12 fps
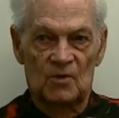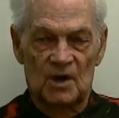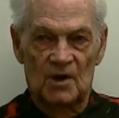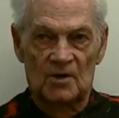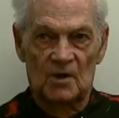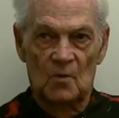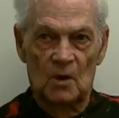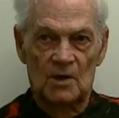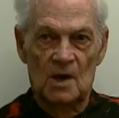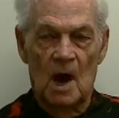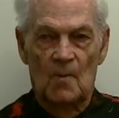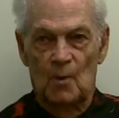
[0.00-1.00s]
station
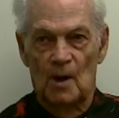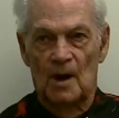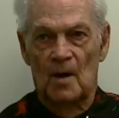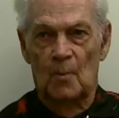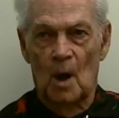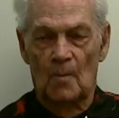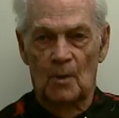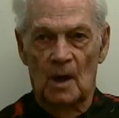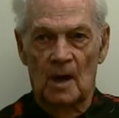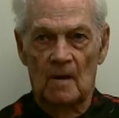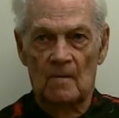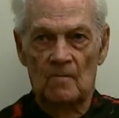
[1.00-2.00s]
wasn't operating
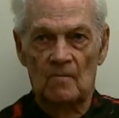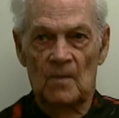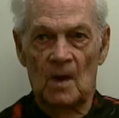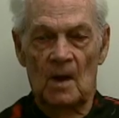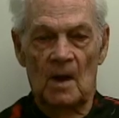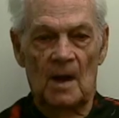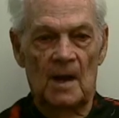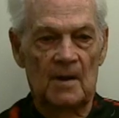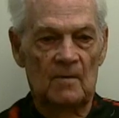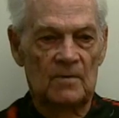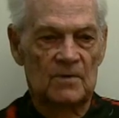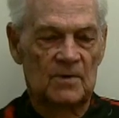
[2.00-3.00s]
properly. And
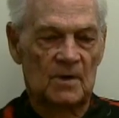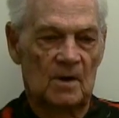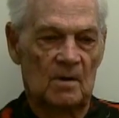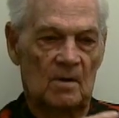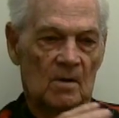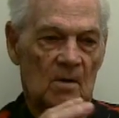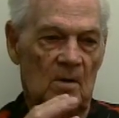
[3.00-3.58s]
it was a